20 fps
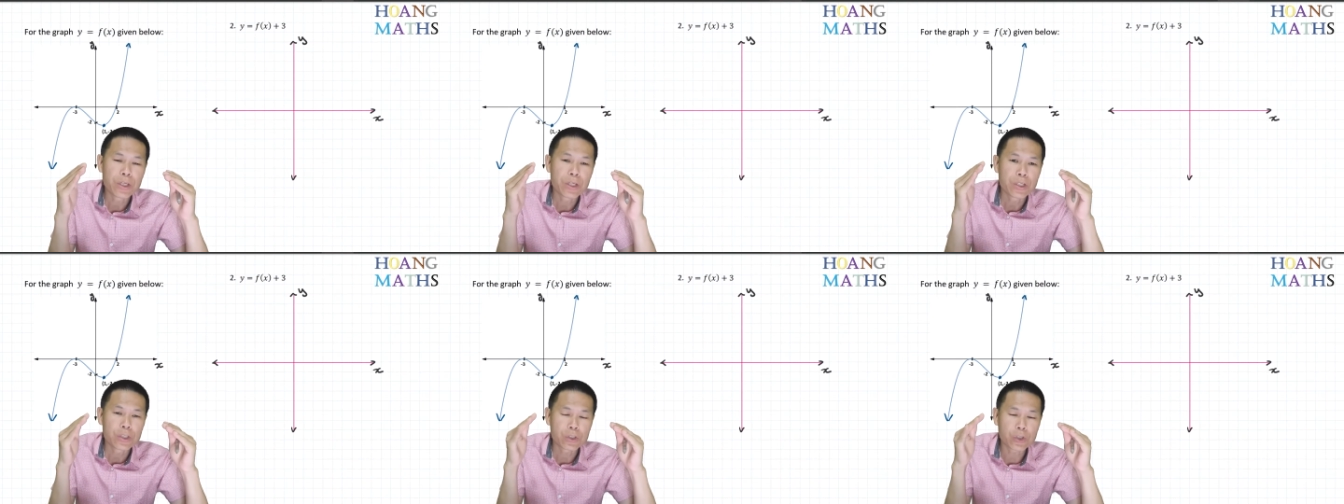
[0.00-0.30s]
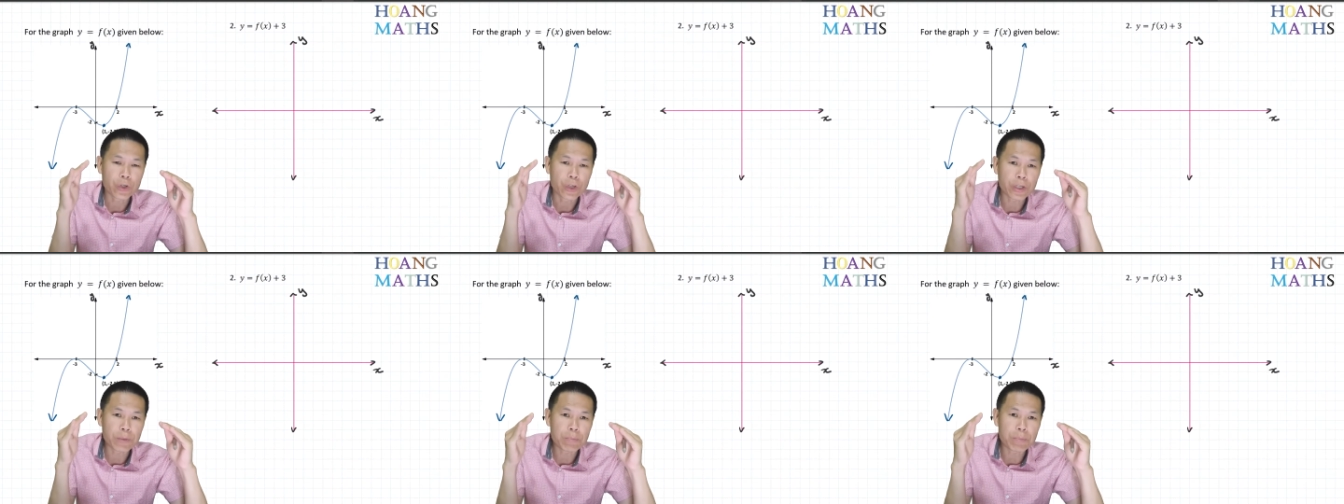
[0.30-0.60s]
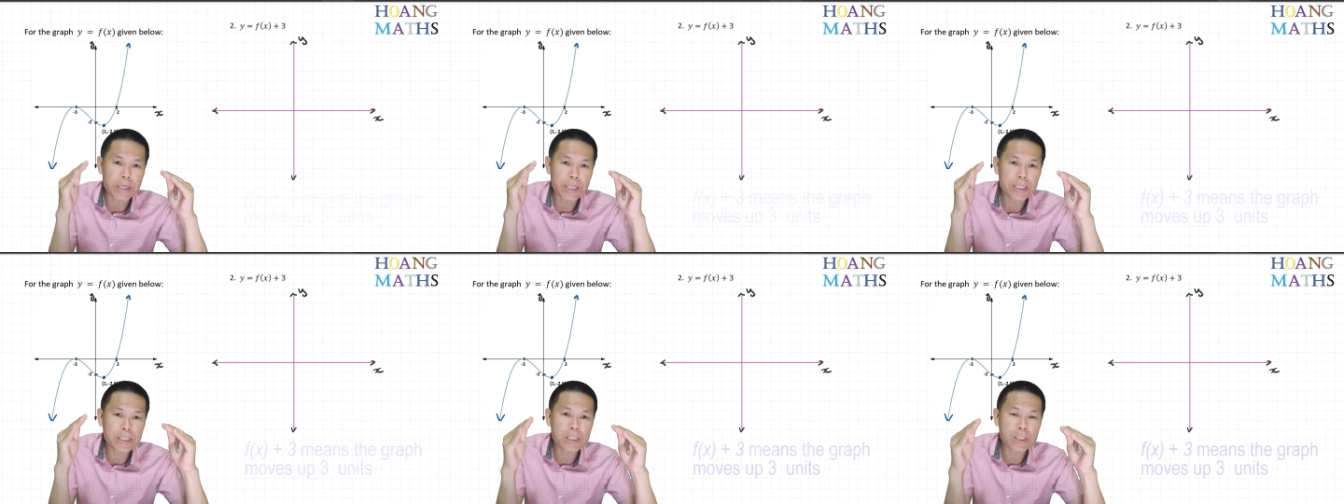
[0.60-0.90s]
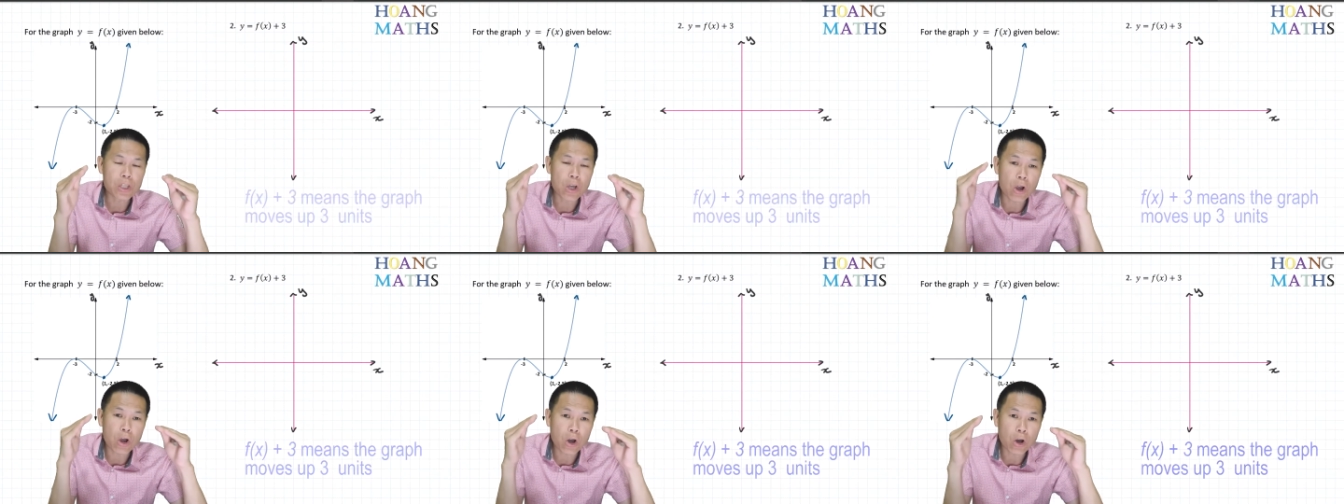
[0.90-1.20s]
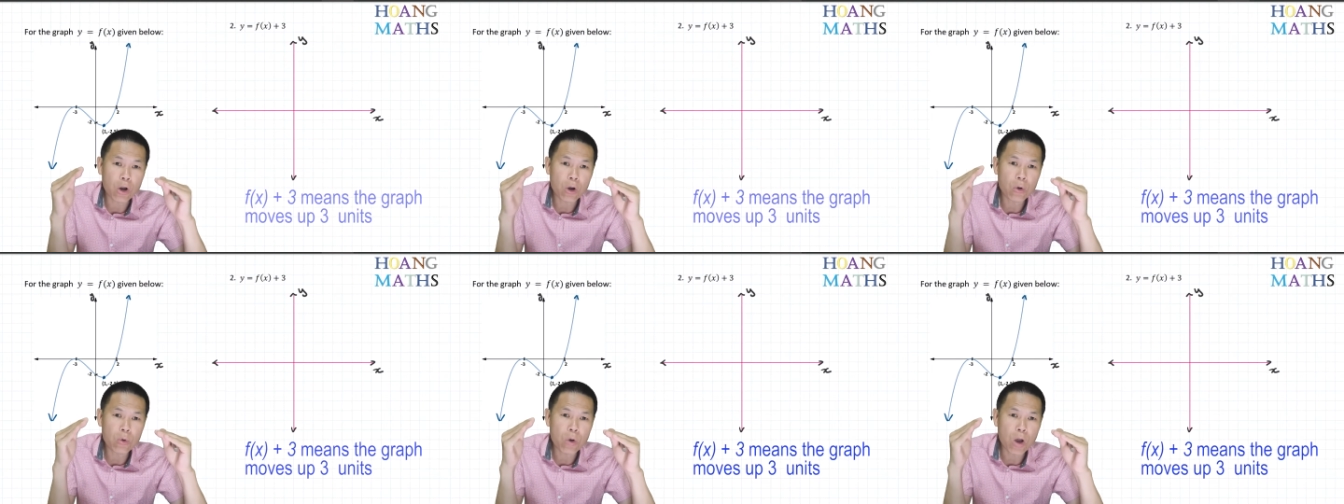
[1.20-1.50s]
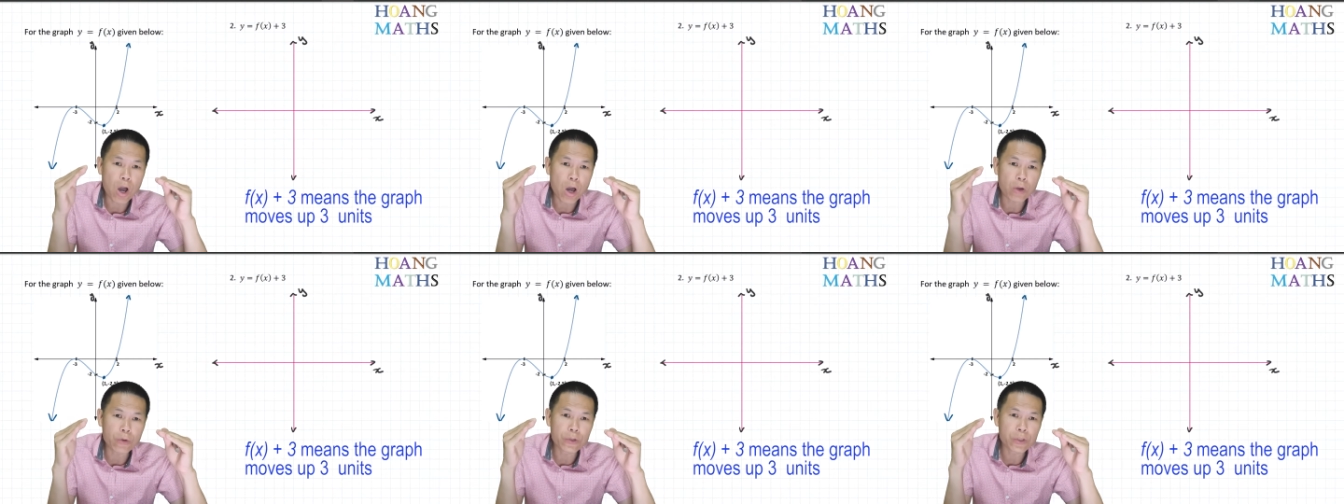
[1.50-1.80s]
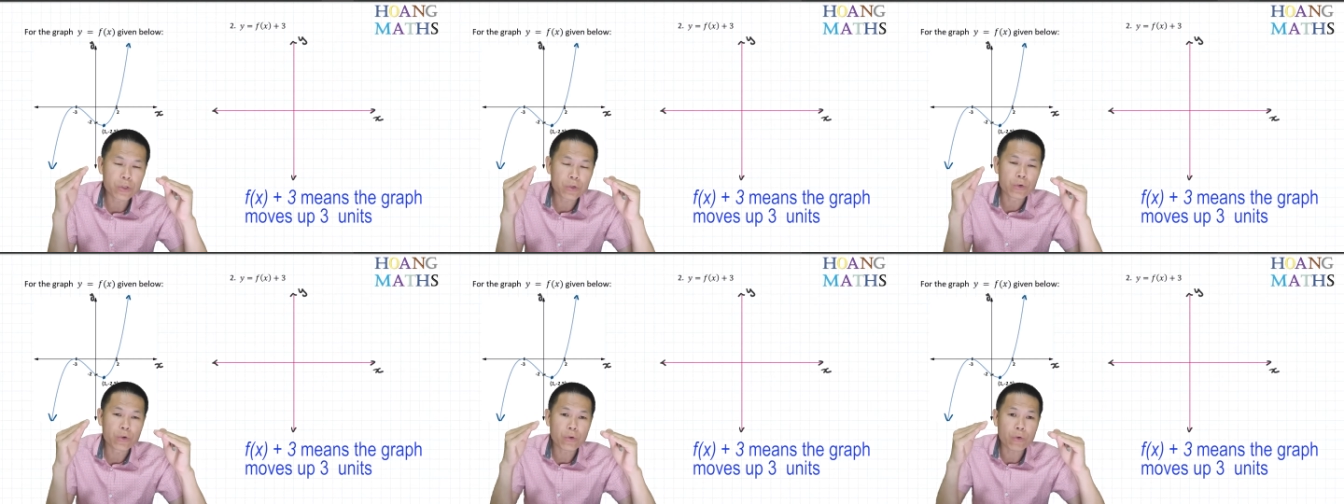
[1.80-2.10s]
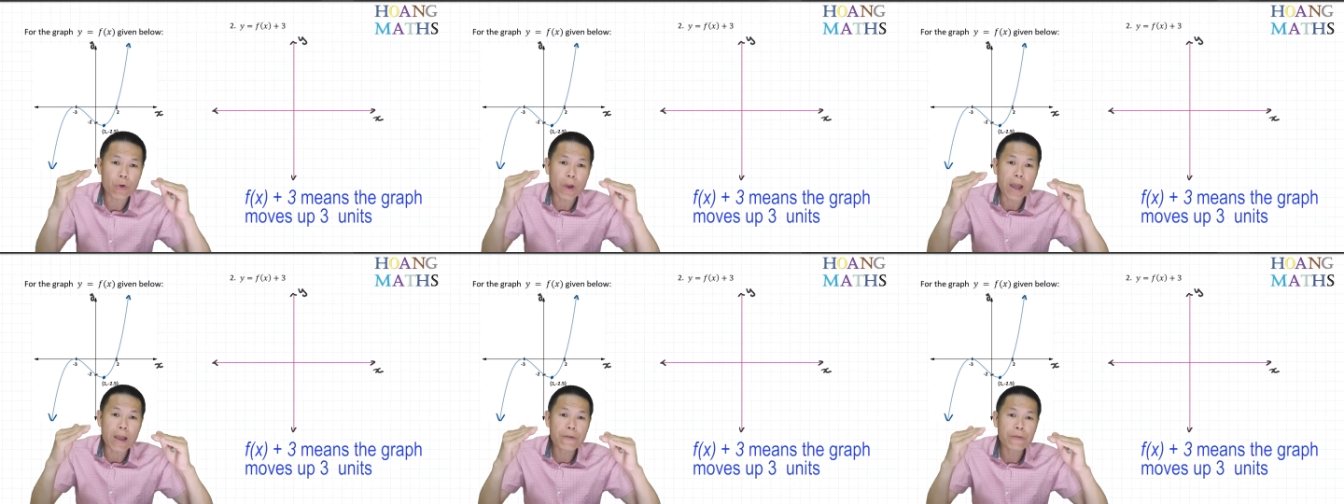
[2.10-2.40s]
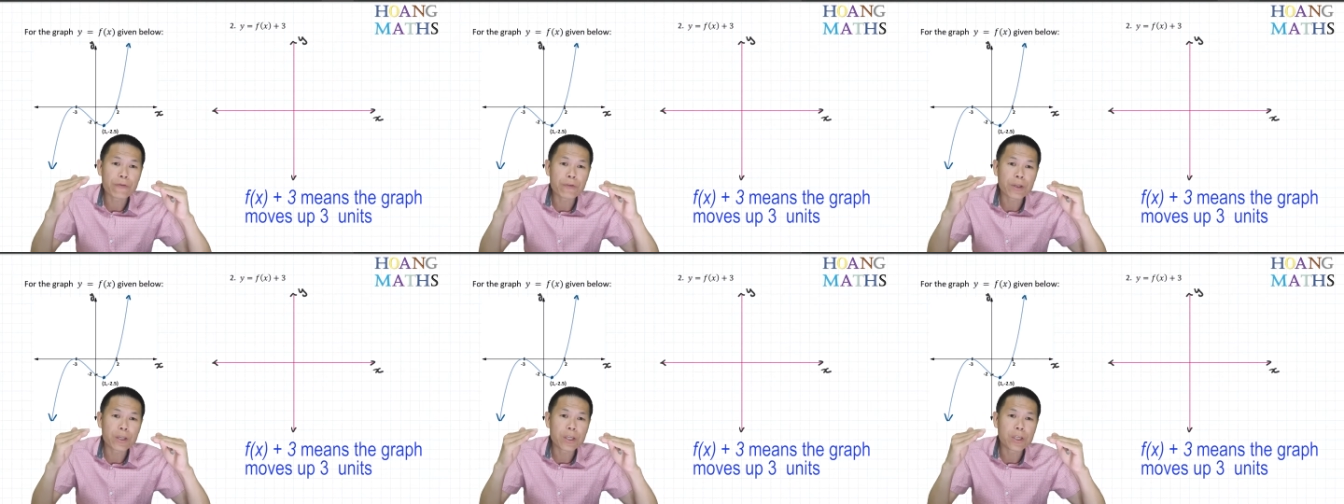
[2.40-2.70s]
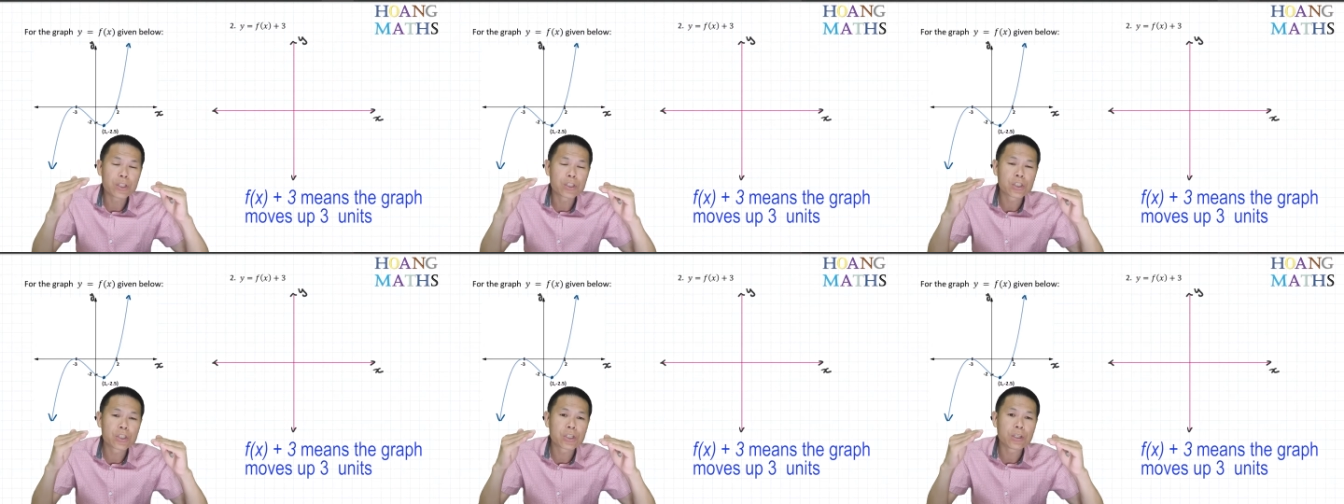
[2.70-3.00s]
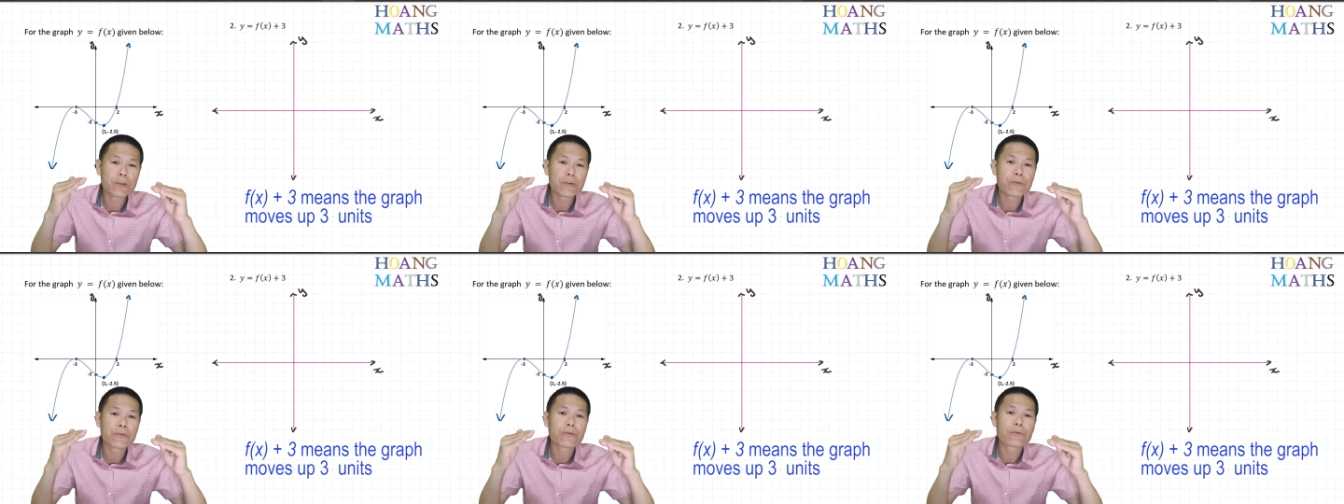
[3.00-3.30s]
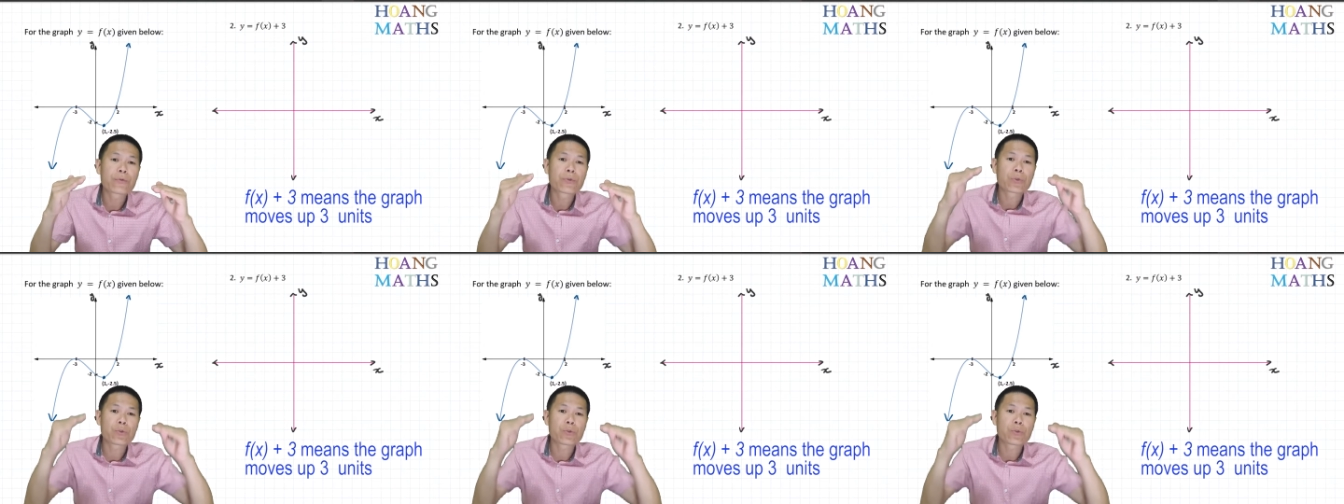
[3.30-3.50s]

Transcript: So it means the whole original graph is shift